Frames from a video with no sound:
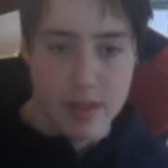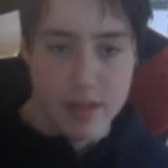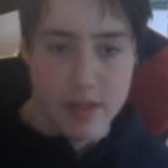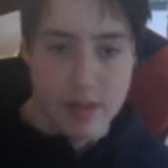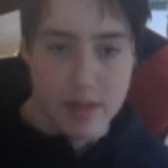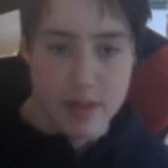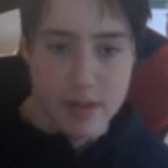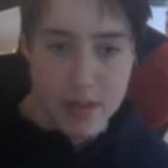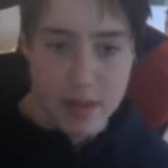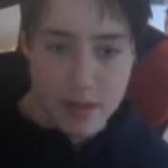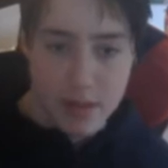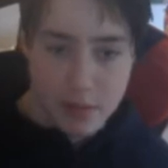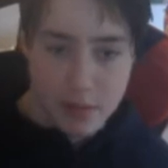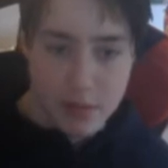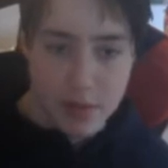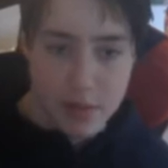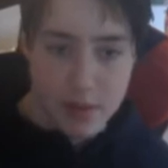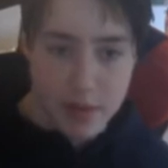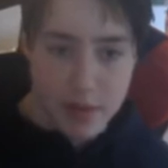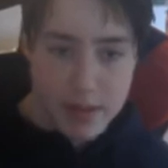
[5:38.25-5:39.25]
the territory
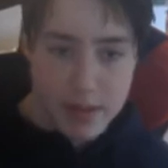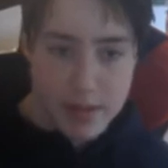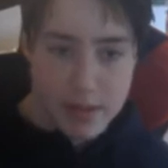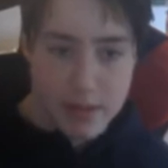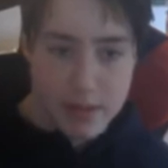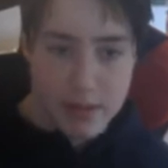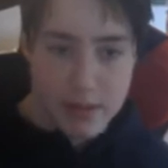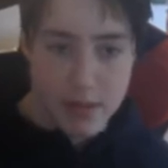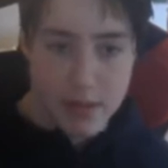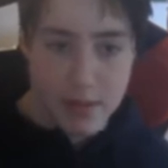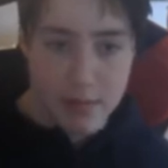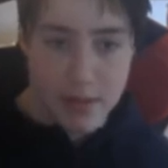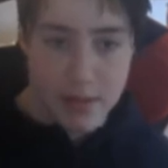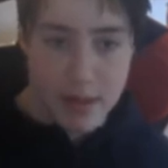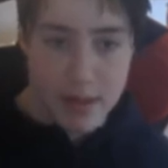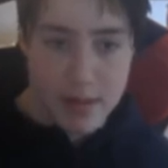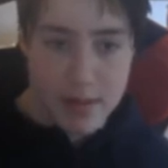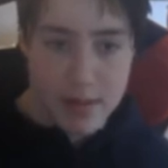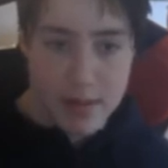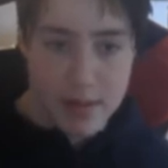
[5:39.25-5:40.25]
lost to the
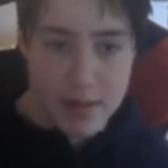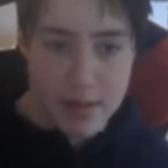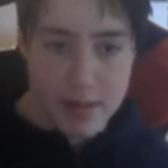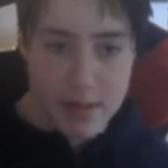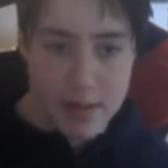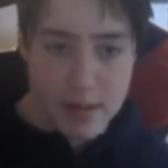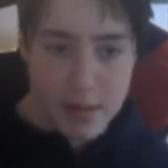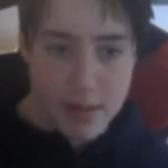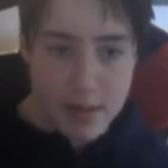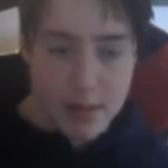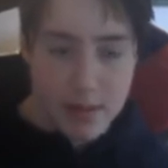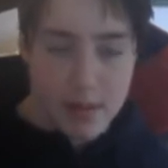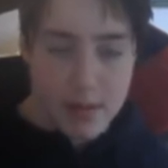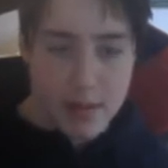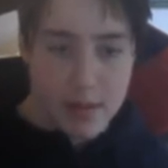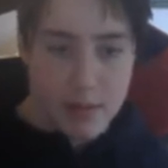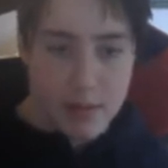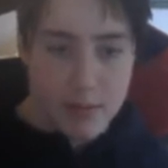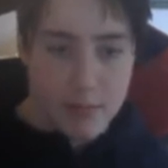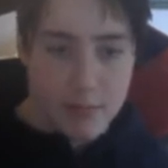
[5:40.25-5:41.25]
US
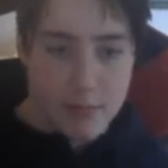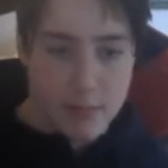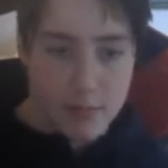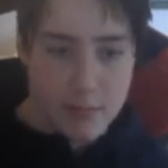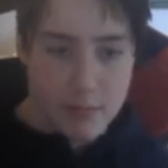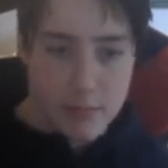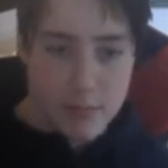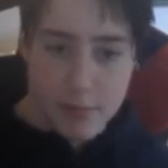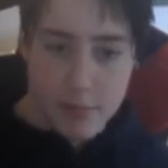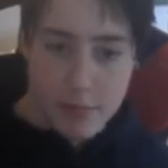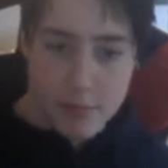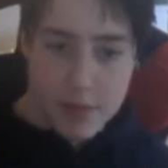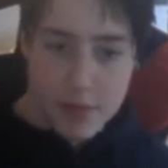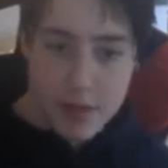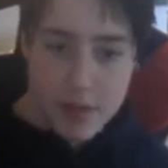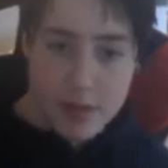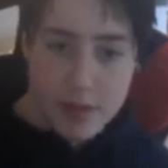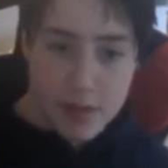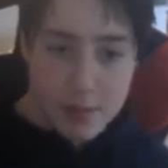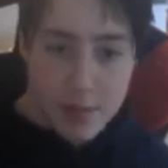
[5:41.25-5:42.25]
would form the
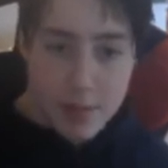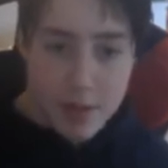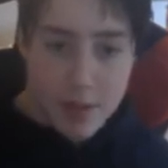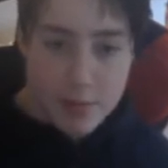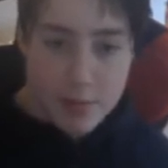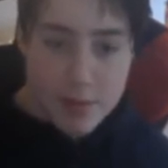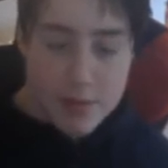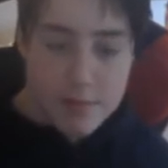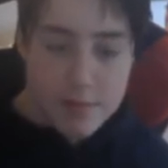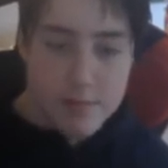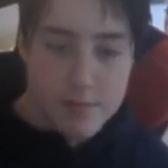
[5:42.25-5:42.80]
Allied Powers.